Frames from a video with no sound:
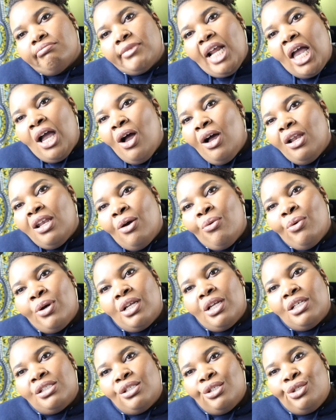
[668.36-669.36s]
All I
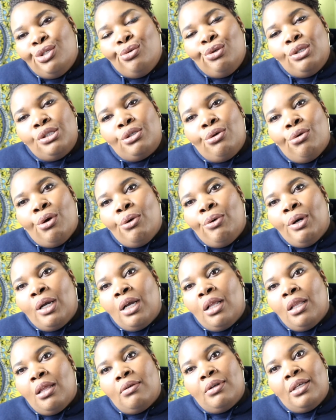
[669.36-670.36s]
want us to do is grow and
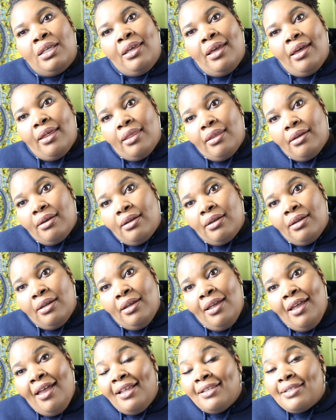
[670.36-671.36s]
glow together.
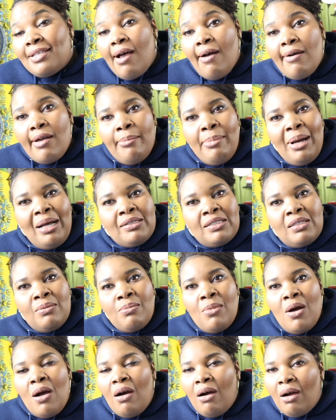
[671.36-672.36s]
Talk about
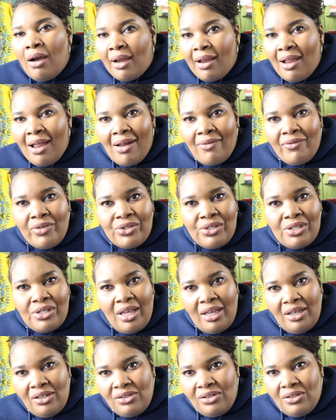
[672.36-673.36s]
some hard
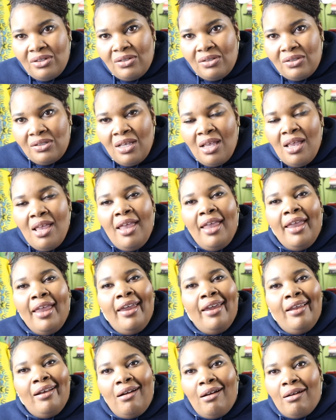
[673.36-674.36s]
conversations
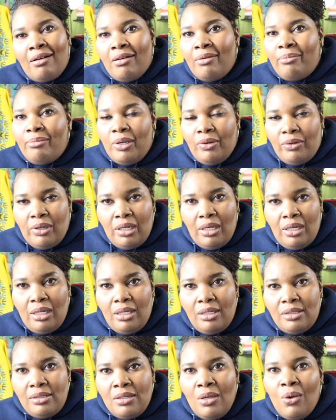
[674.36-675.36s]
in our
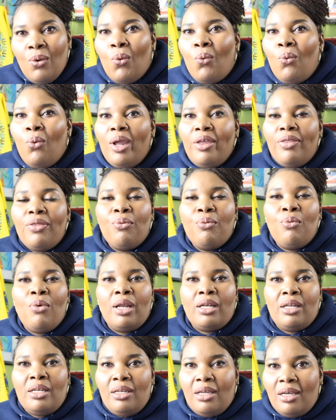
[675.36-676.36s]
communities with
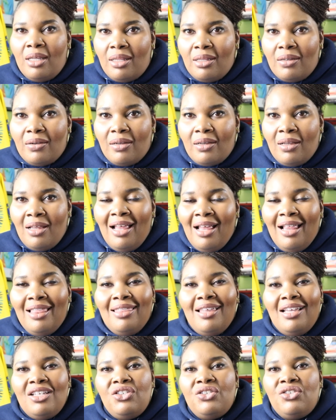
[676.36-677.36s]
one another.
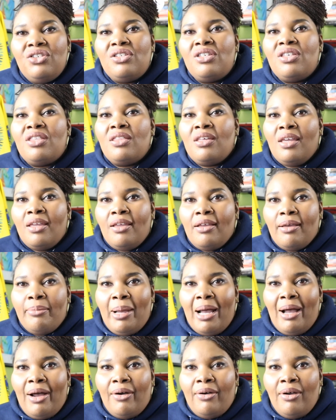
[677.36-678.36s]
Let's just think
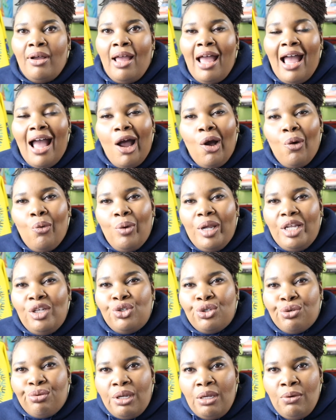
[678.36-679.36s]
about how we
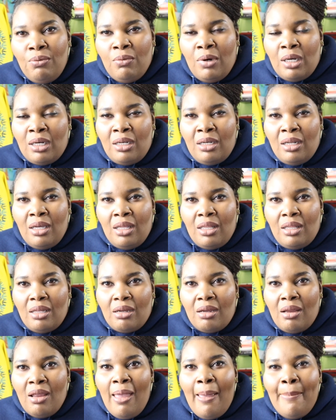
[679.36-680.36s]
treat one
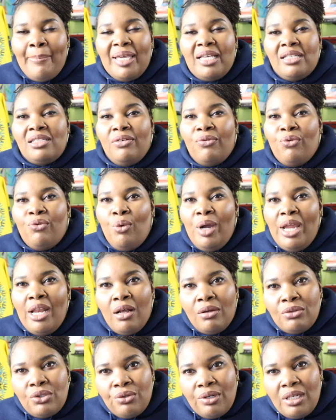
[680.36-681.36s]
another. Because if we
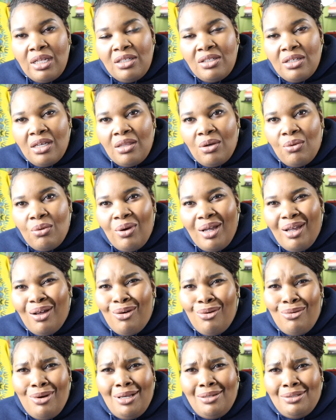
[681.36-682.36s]
don't treat each other well,
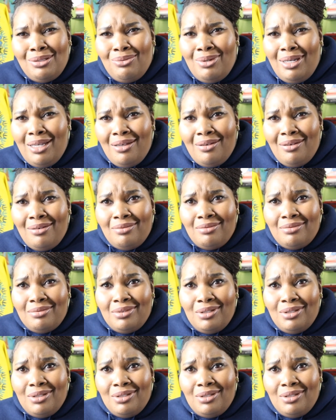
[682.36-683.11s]
who else will?